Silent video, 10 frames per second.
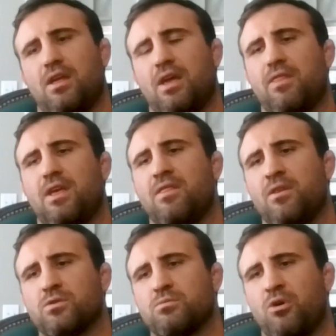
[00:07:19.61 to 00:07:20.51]
and in
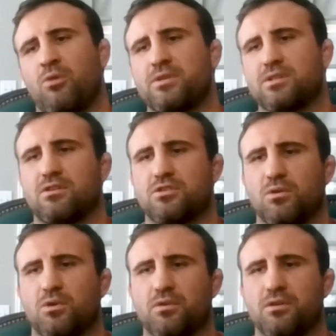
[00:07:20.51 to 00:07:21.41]
those moments that are
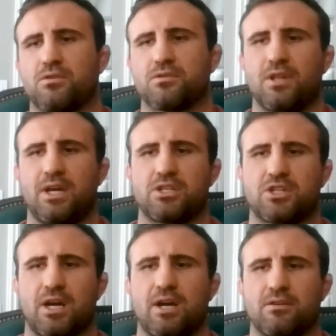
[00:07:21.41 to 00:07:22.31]
so critical to that
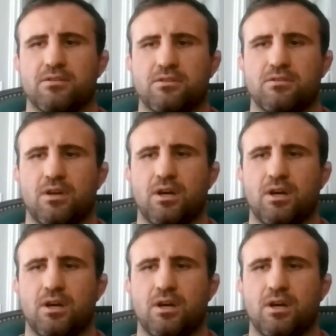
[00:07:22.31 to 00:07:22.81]
child's